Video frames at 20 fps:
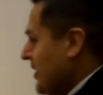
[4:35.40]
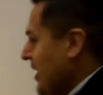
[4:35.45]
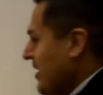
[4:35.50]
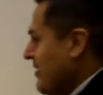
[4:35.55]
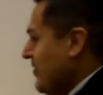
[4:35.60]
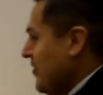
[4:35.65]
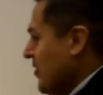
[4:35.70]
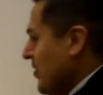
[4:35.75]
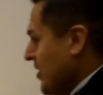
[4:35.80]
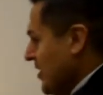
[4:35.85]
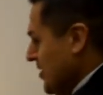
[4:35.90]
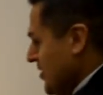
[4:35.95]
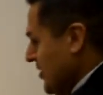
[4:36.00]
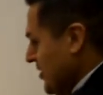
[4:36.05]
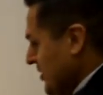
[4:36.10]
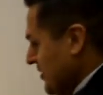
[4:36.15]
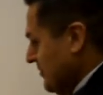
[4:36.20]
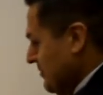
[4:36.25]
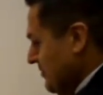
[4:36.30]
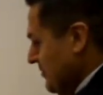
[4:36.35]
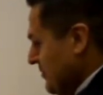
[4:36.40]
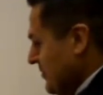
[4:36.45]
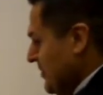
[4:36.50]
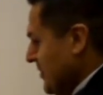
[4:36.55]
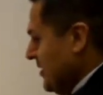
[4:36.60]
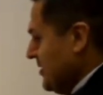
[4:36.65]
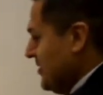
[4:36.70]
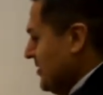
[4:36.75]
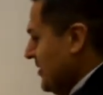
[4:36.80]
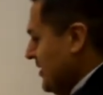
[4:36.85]
we apply for under
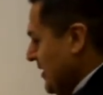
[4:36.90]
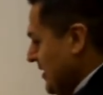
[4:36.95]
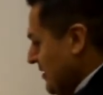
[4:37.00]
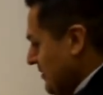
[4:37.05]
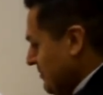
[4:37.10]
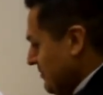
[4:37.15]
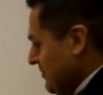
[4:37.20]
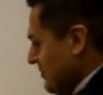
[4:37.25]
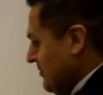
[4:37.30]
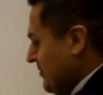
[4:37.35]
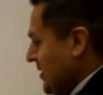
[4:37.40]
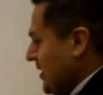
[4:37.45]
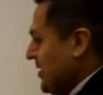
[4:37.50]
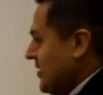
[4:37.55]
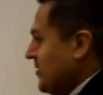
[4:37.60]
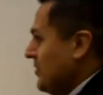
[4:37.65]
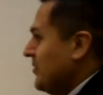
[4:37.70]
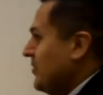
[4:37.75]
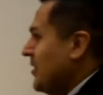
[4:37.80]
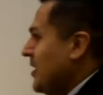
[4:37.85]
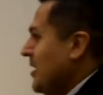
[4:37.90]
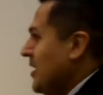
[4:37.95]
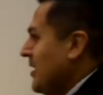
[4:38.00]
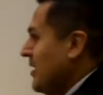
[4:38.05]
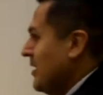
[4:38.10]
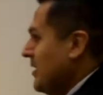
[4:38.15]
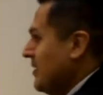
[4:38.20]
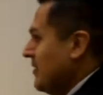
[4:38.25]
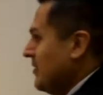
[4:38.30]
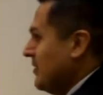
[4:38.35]
the
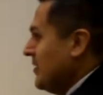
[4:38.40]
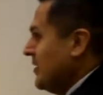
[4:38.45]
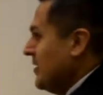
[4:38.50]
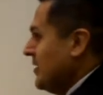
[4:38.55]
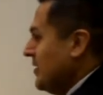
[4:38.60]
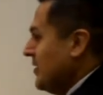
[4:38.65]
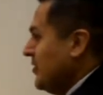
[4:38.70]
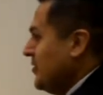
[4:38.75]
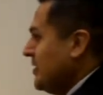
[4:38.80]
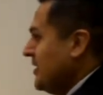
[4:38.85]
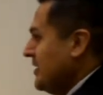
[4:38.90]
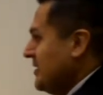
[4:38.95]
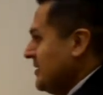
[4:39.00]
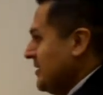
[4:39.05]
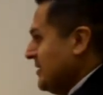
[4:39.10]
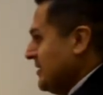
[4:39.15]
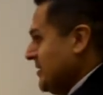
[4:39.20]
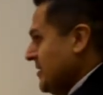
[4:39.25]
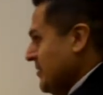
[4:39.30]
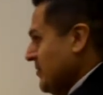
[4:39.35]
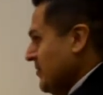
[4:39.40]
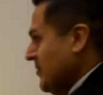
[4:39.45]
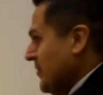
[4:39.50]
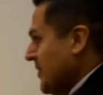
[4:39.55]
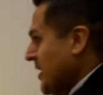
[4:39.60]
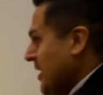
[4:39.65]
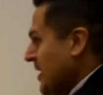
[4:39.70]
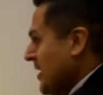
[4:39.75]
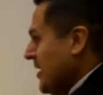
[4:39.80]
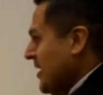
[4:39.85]
the UT system,